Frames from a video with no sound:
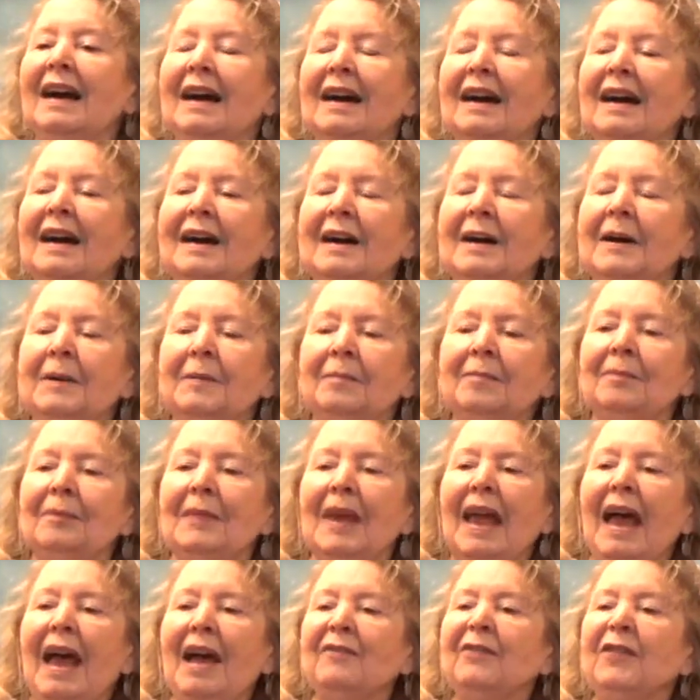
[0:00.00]

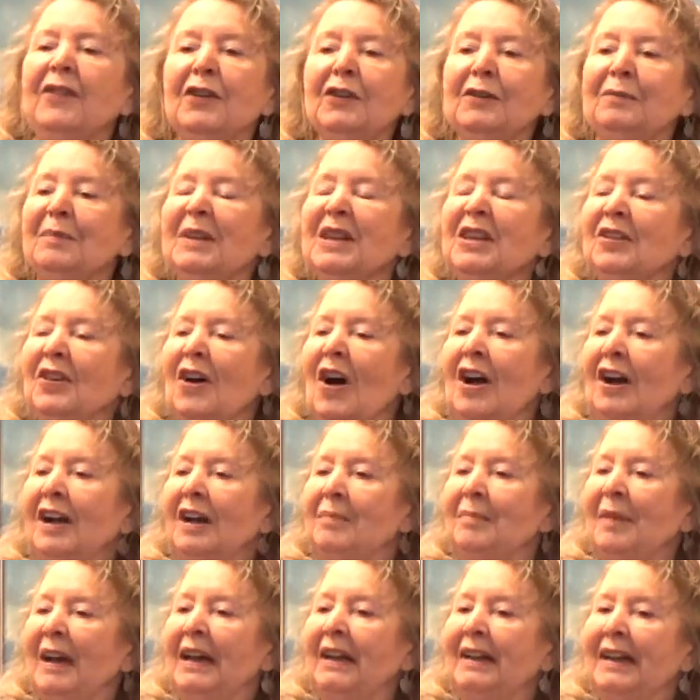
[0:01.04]
um, have heard me talk
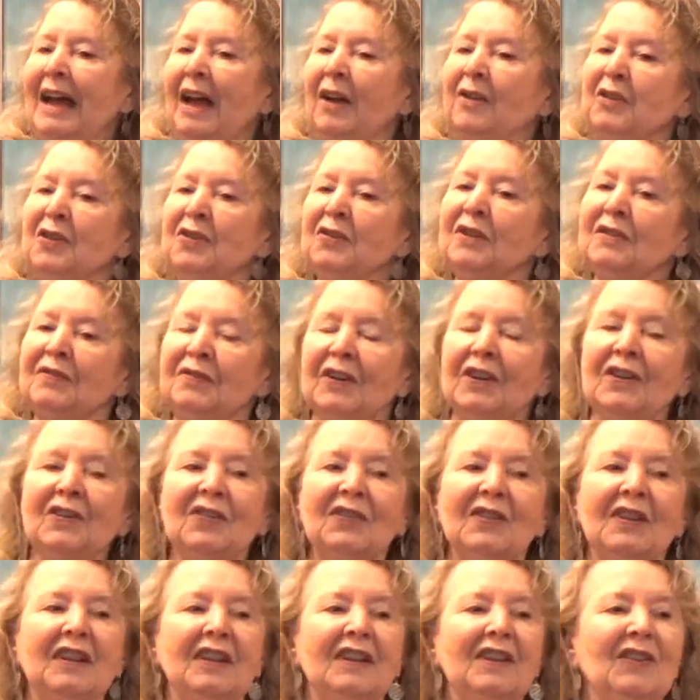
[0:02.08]
about how
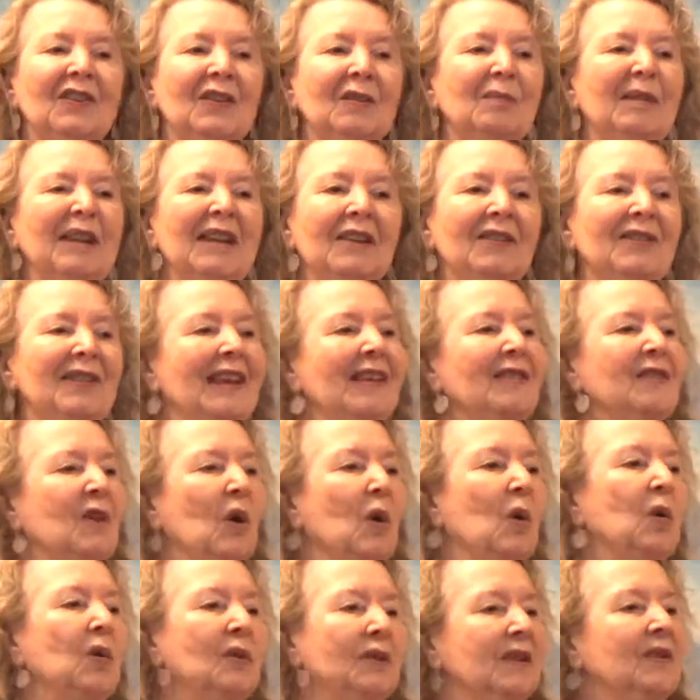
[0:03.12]
universalism is as
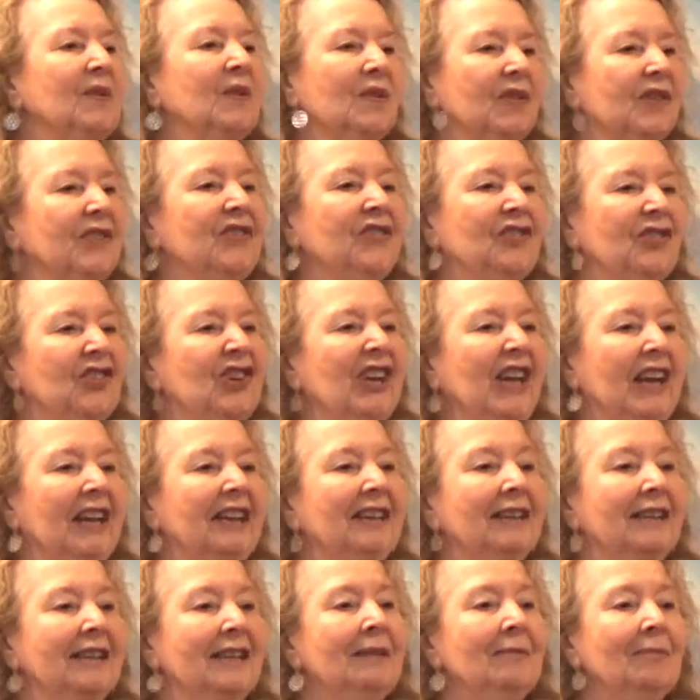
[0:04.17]
old as
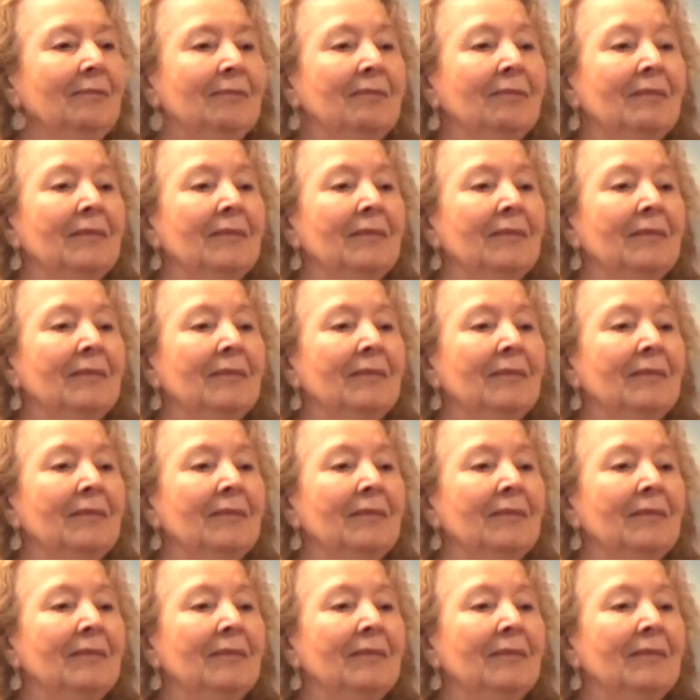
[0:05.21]
Christianity.